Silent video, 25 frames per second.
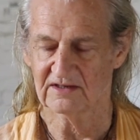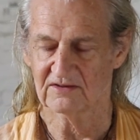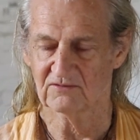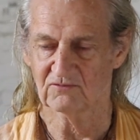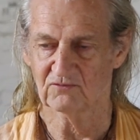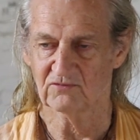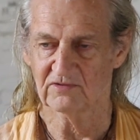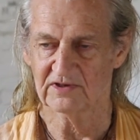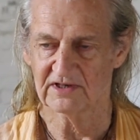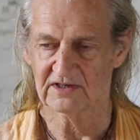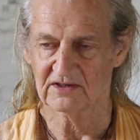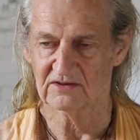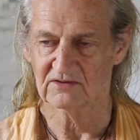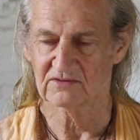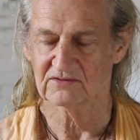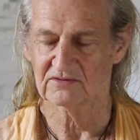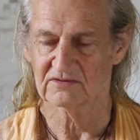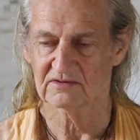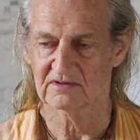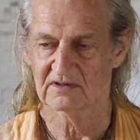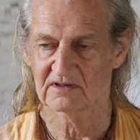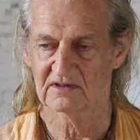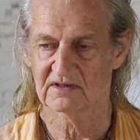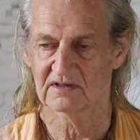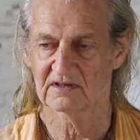
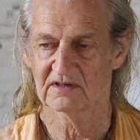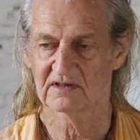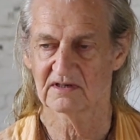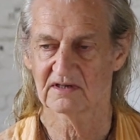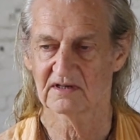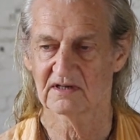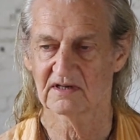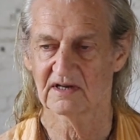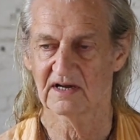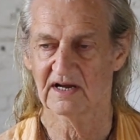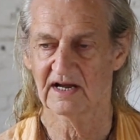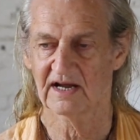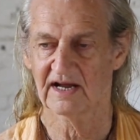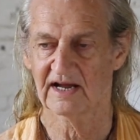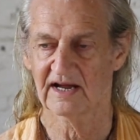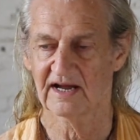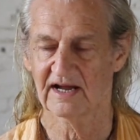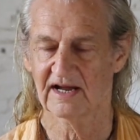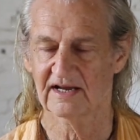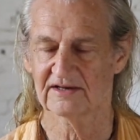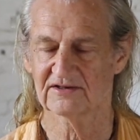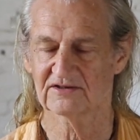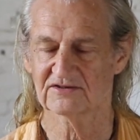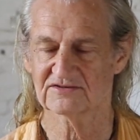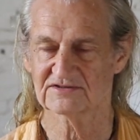real
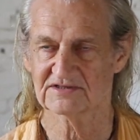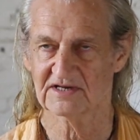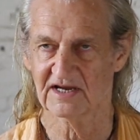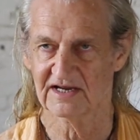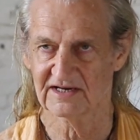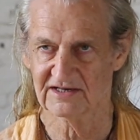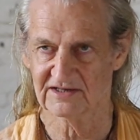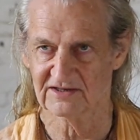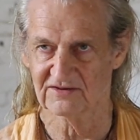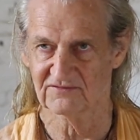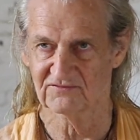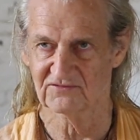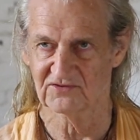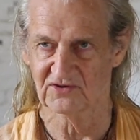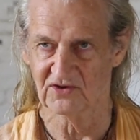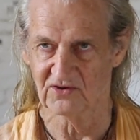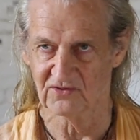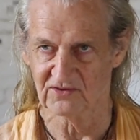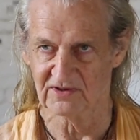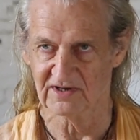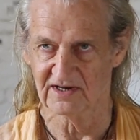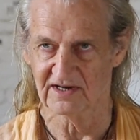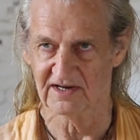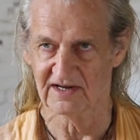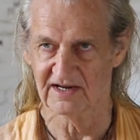understanding of
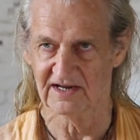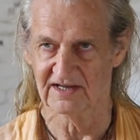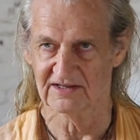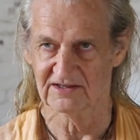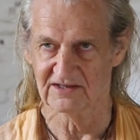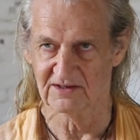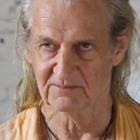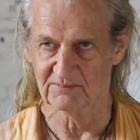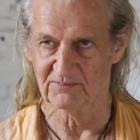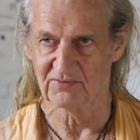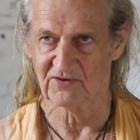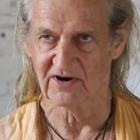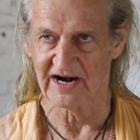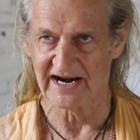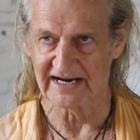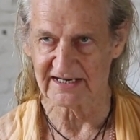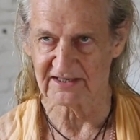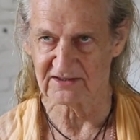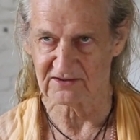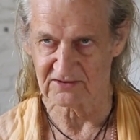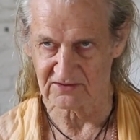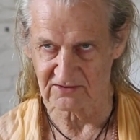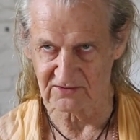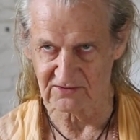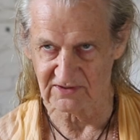yoga and the
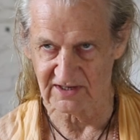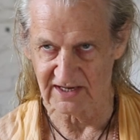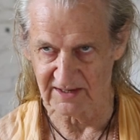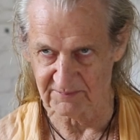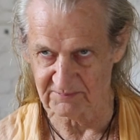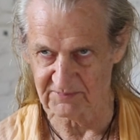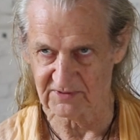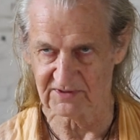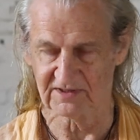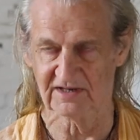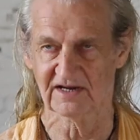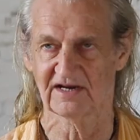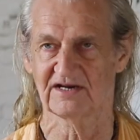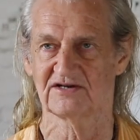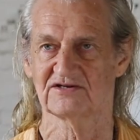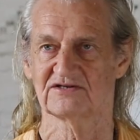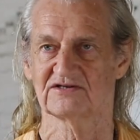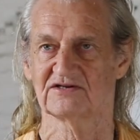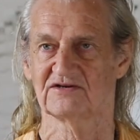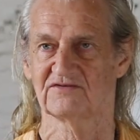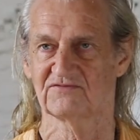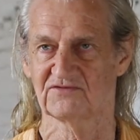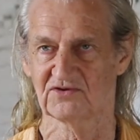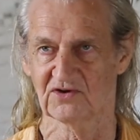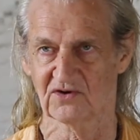practical
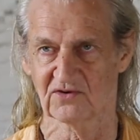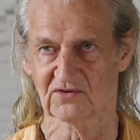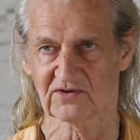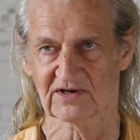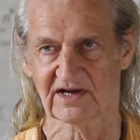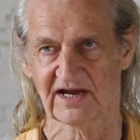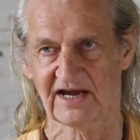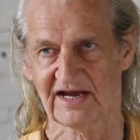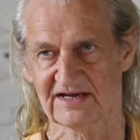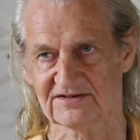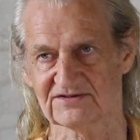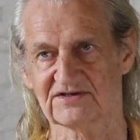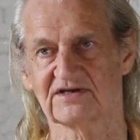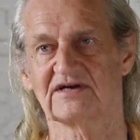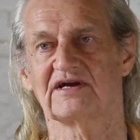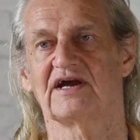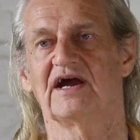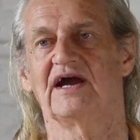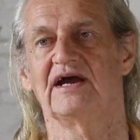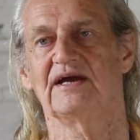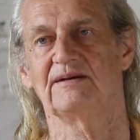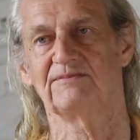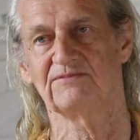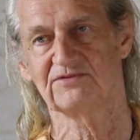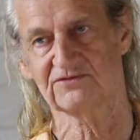application of yoga as it
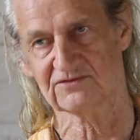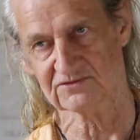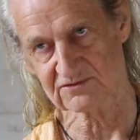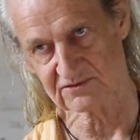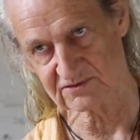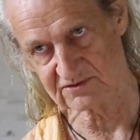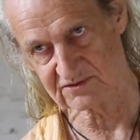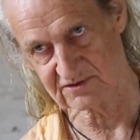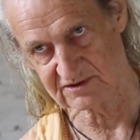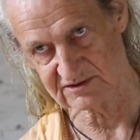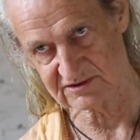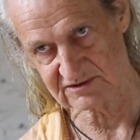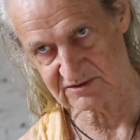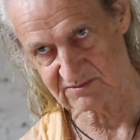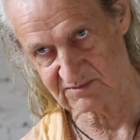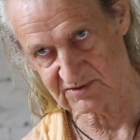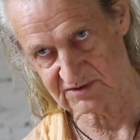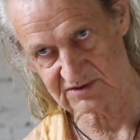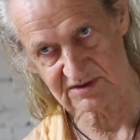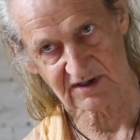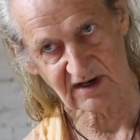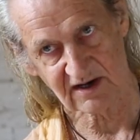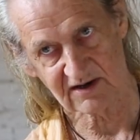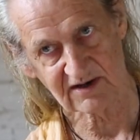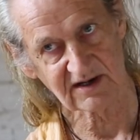came through
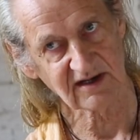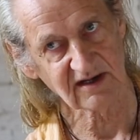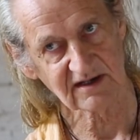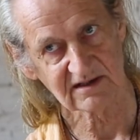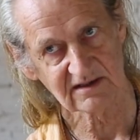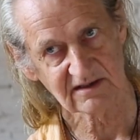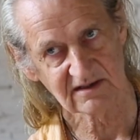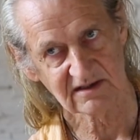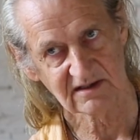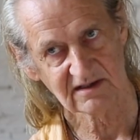Krishnamacharya.